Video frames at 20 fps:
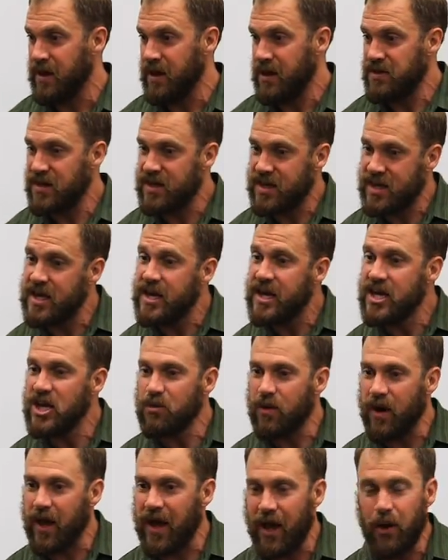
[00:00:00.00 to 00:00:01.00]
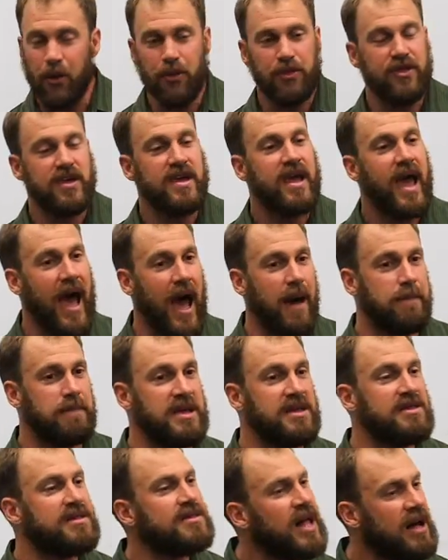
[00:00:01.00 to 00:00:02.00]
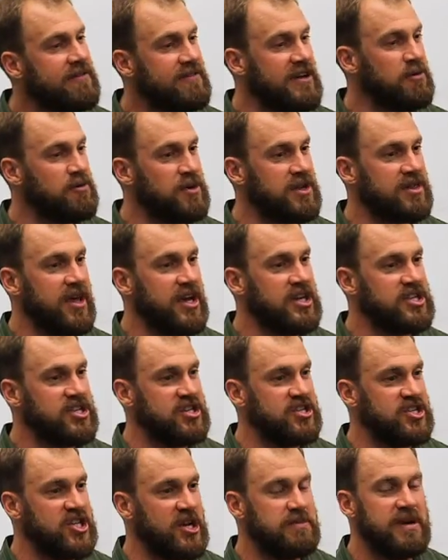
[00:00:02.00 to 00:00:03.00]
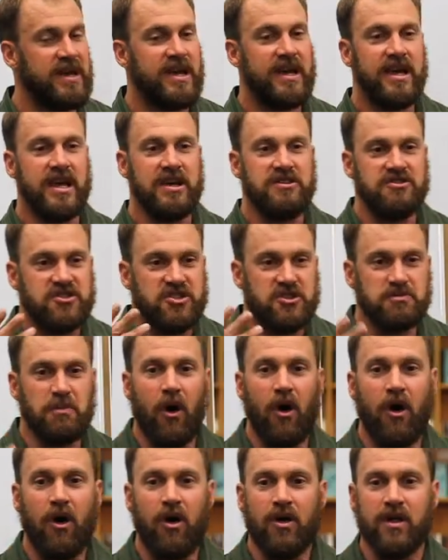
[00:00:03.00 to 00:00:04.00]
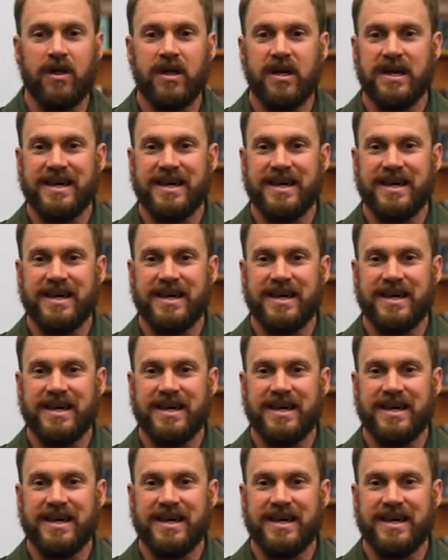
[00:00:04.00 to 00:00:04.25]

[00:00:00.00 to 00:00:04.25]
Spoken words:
The key to a healthy, happy, loving relationship is small,